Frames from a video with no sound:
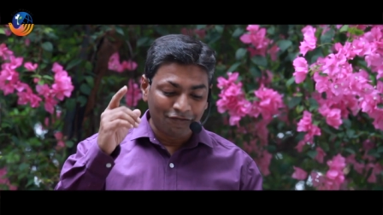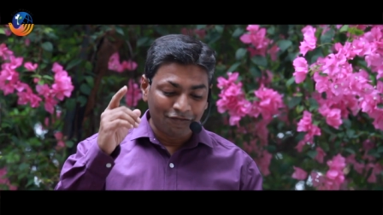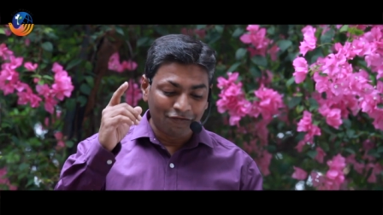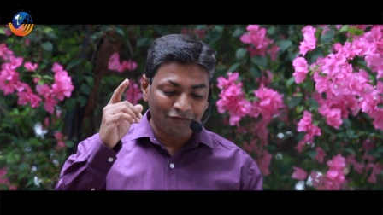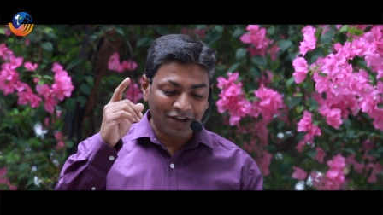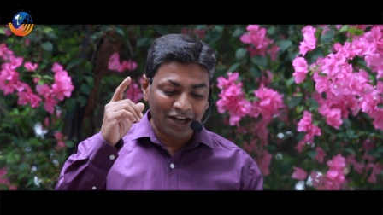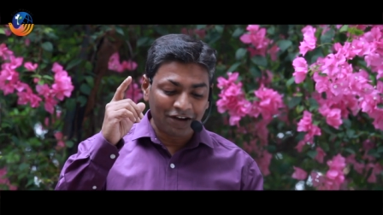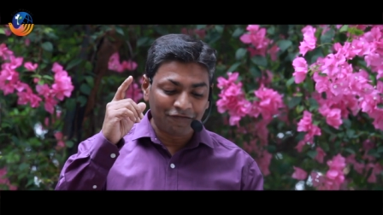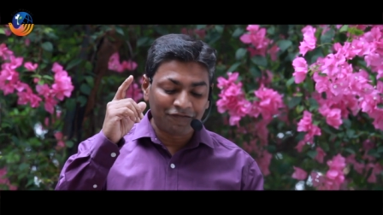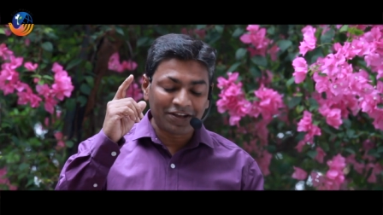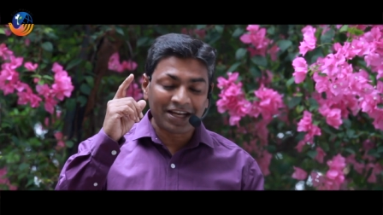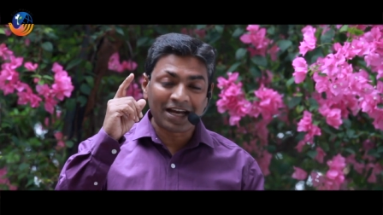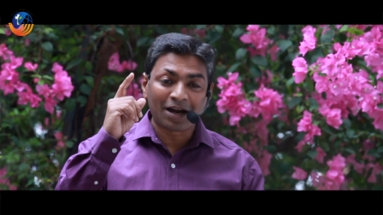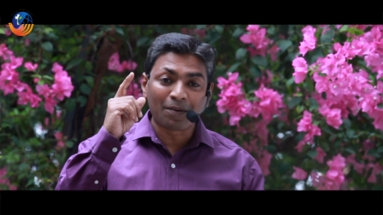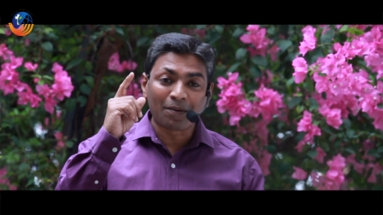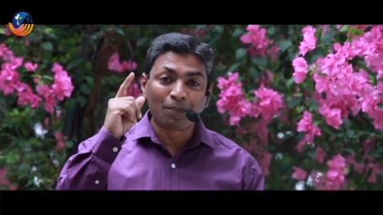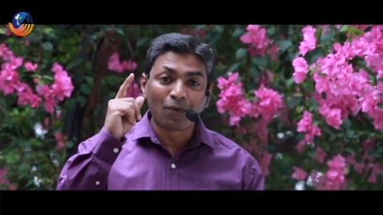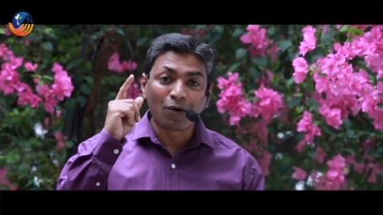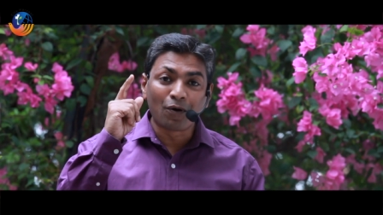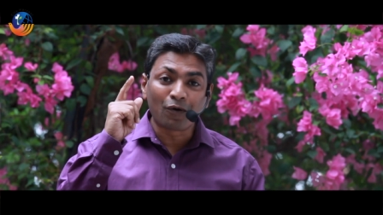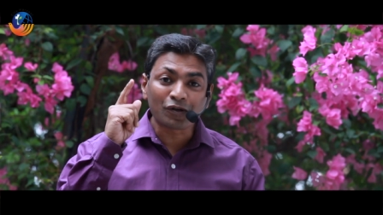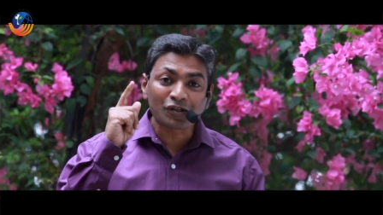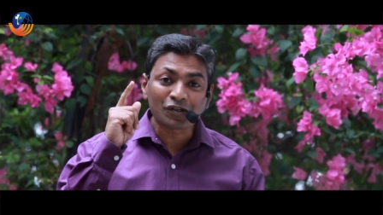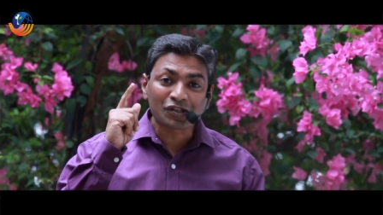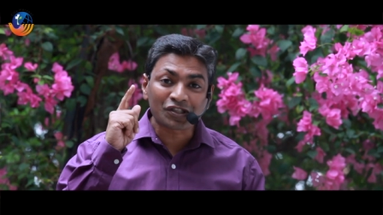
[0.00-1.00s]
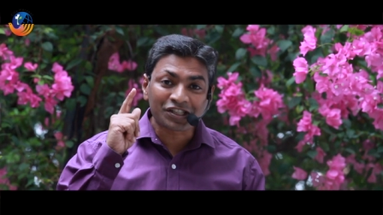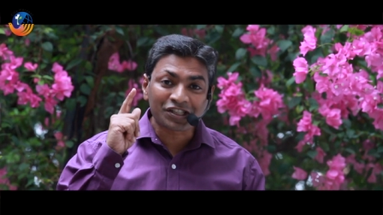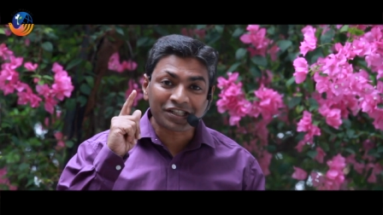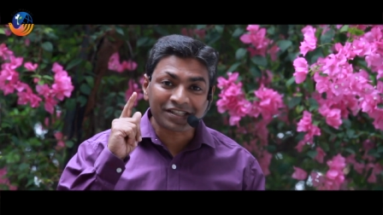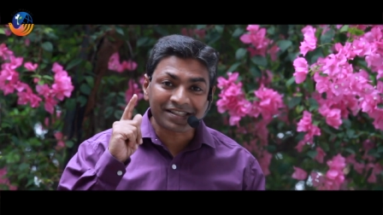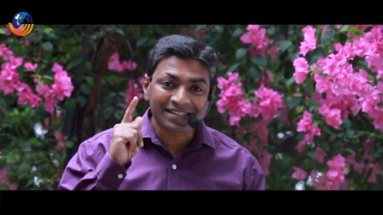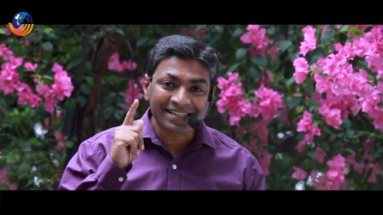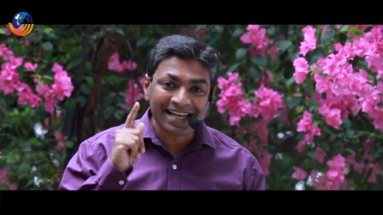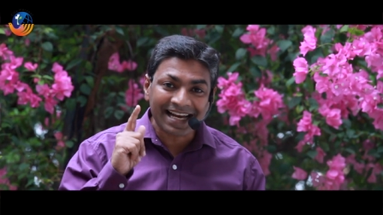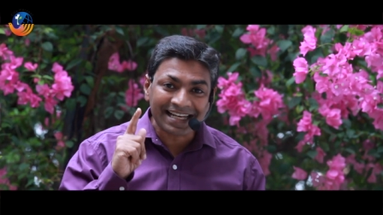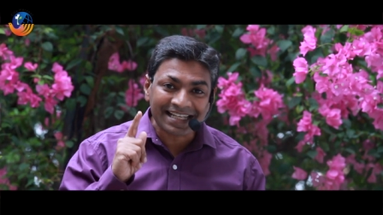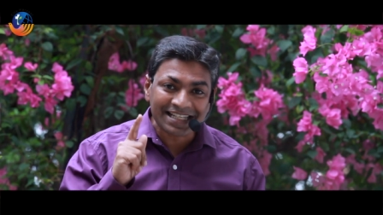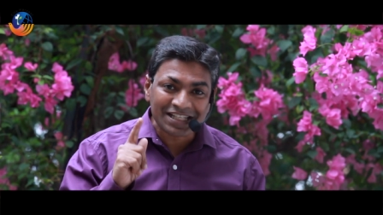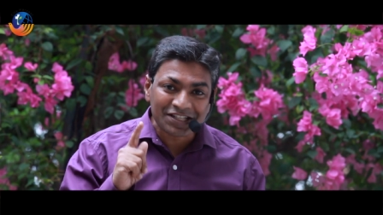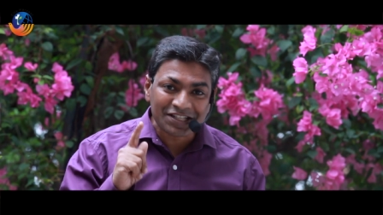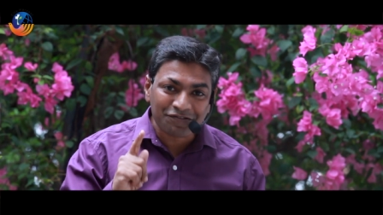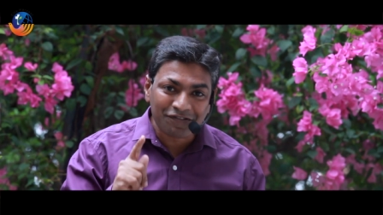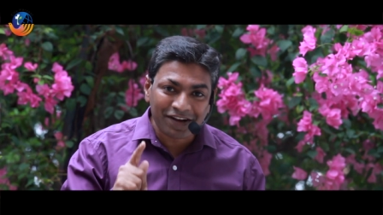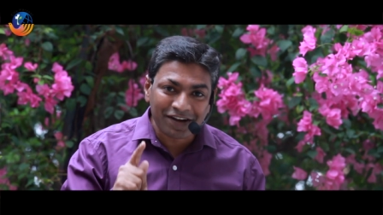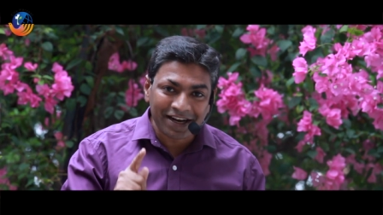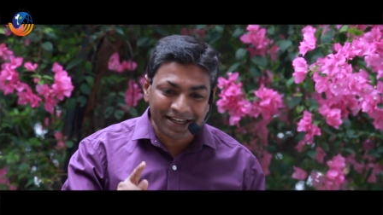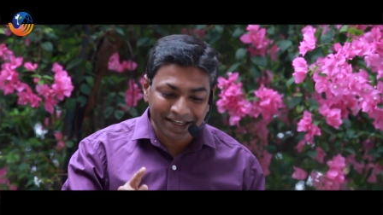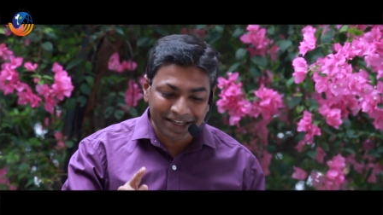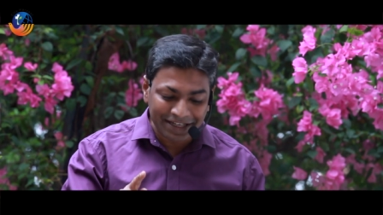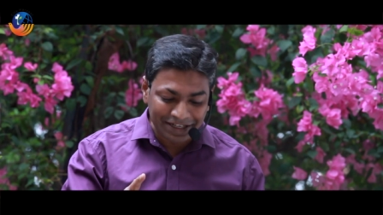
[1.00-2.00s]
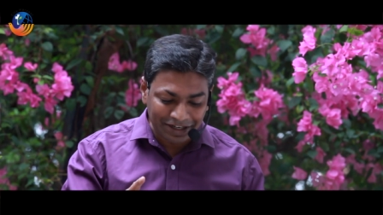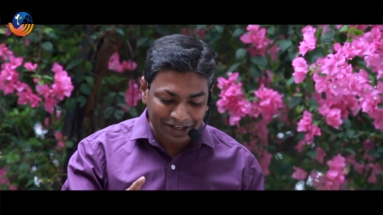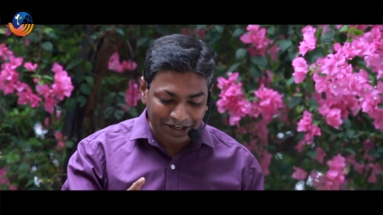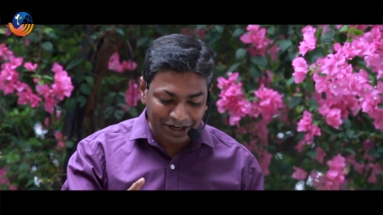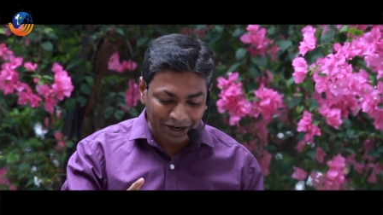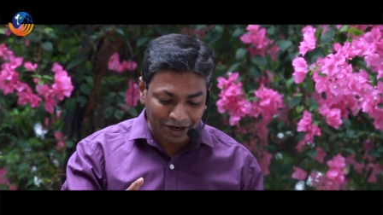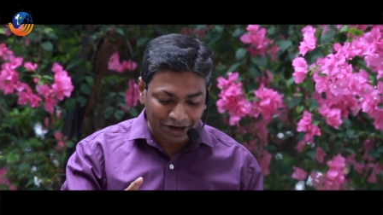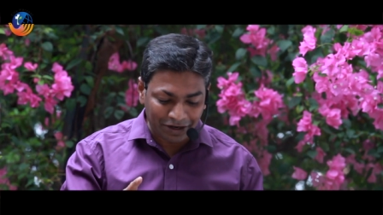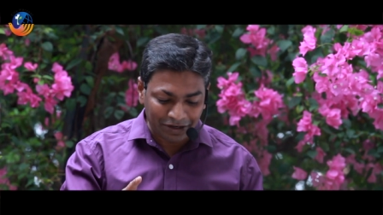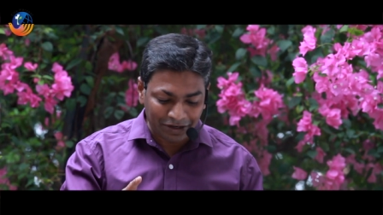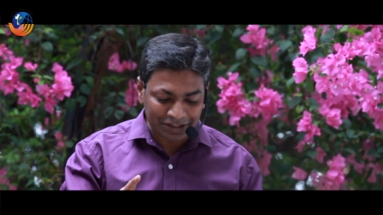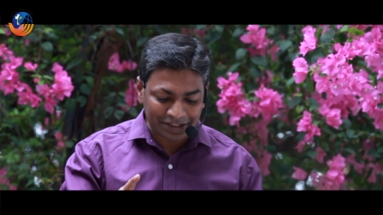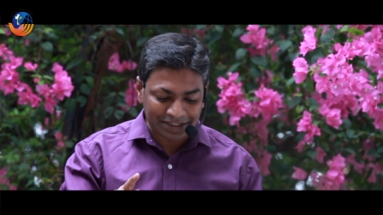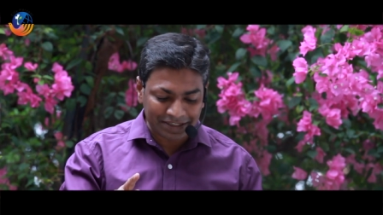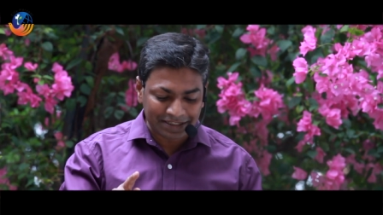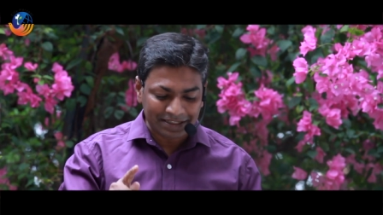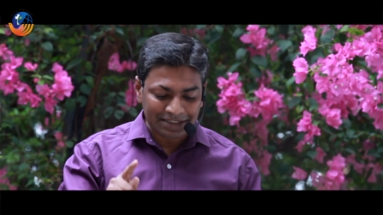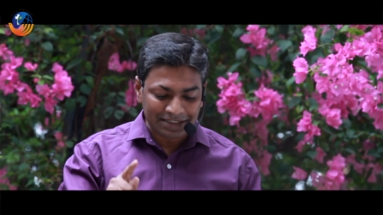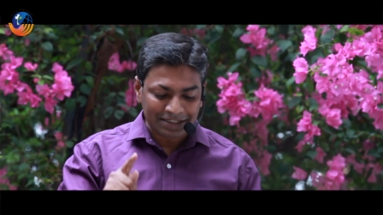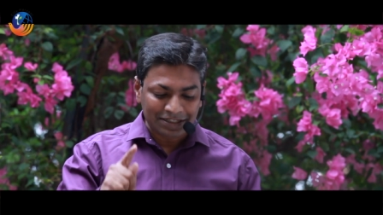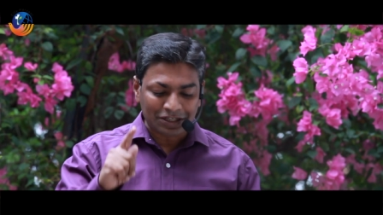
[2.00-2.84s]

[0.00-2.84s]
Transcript: When we are most satisfied in God,